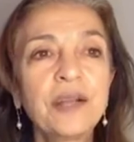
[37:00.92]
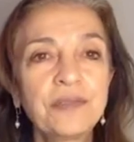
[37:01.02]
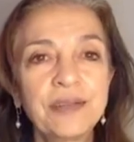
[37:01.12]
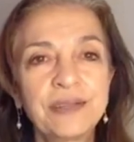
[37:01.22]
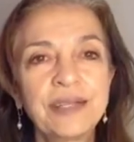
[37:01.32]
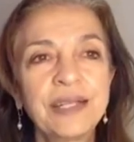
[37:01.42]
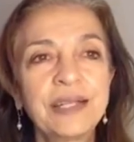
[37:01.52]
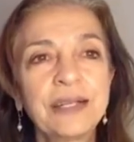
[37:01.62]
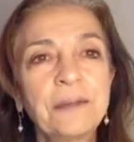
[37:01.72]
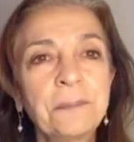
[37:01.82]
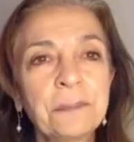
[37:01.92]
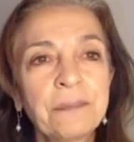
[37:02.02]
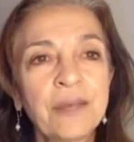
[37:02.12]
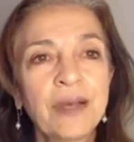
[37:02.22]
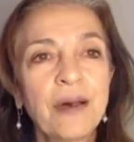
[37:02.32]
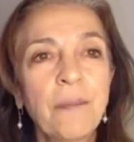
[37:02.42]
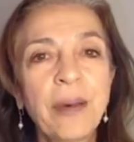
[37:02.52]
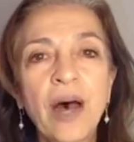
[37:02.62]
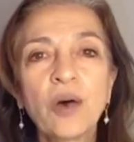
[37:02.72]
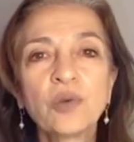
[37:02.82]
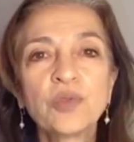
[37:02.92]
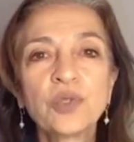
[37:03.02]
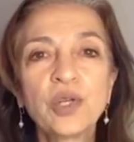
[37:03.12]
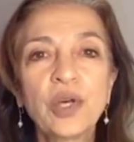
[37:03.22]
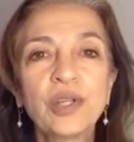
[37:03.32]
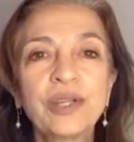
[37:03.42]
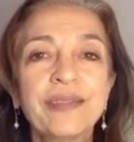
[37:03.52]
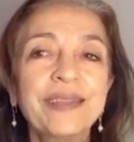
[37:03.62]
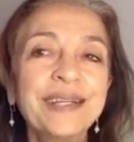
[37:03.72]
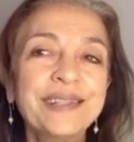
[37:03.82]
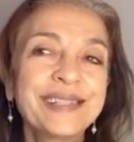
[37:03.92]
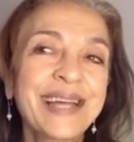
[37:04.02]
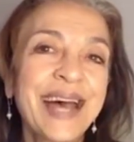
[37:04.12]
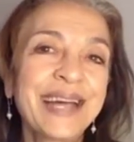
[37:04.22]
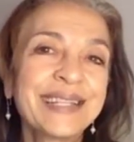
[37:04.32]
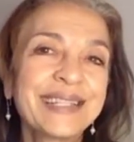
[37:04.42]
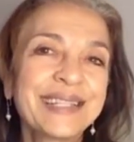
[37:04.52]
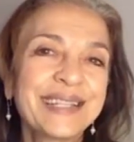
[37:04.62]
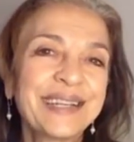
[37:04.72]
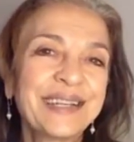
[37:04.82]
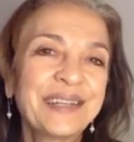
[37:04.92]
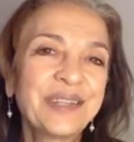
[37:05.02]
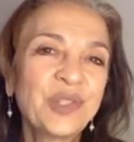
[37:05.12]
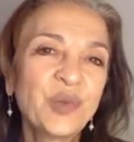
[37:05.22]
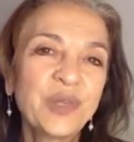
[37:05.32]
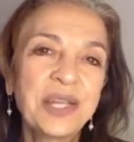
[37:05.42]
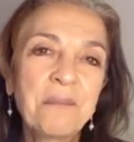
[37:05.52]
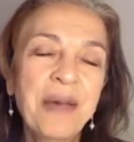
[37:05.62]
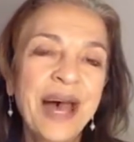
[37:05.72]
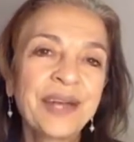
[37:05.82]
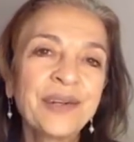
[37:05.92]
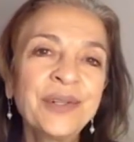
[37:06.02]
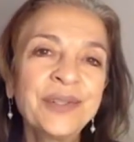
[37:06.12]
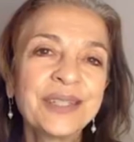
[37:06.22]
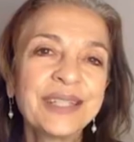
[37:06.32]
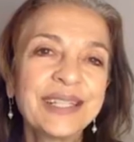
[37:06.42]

of a thing, about the things that truly matter.